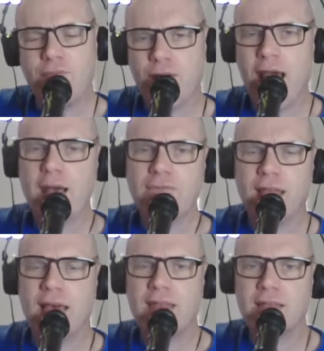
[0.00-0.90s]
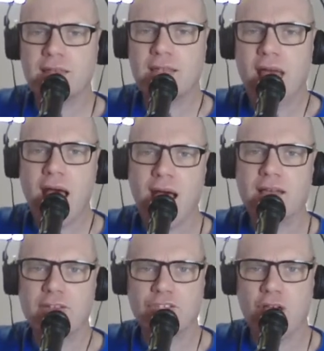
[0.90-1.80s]
Five letters,
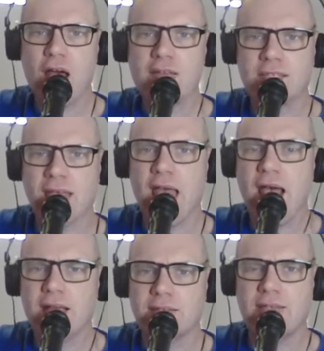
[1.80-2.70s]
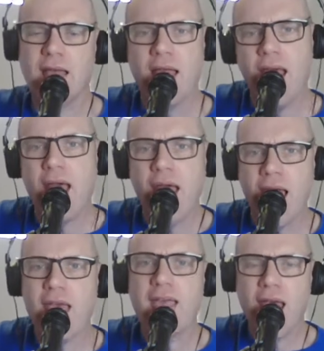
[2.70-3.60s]
long and short sounds.
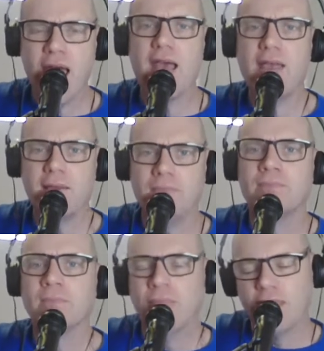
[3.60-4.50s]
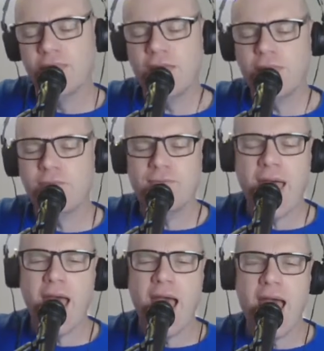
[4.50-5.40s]
Hey, hey, they're the
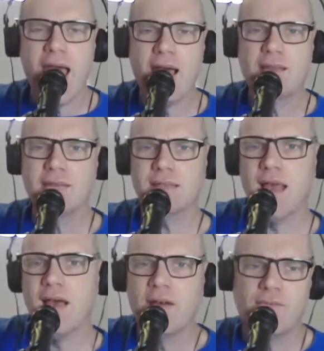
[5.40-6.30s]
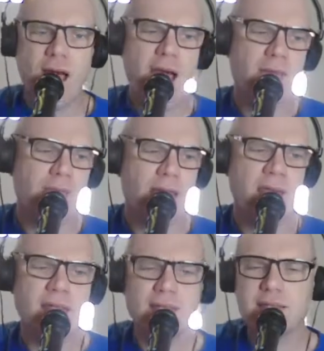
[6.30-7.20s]
vowels. Five
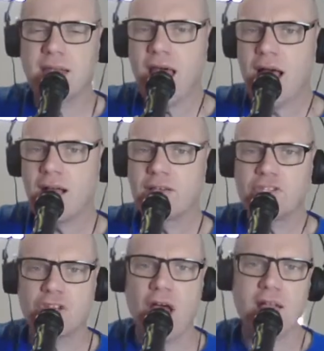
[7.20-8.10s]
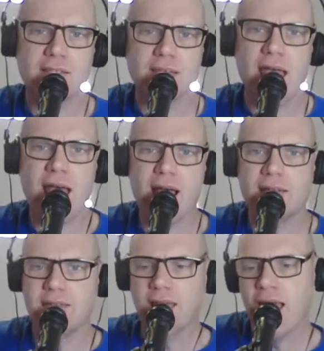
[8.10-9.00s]
letters, long and short
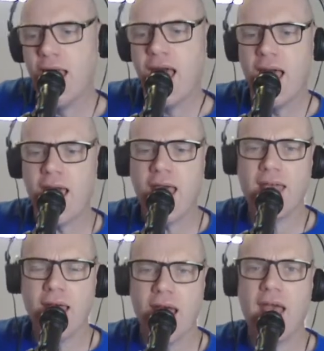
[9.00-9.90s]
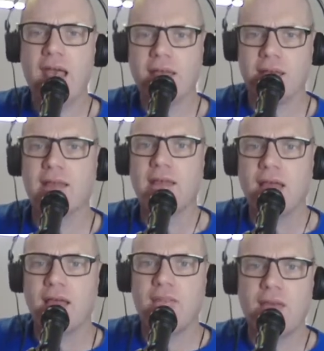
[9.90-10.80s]
sounds. Hey, hey,
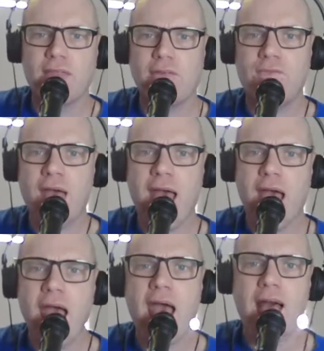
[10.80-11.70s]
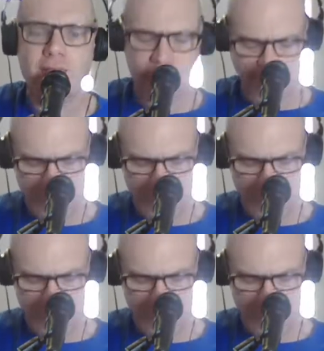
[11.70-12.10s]
they're the vowels.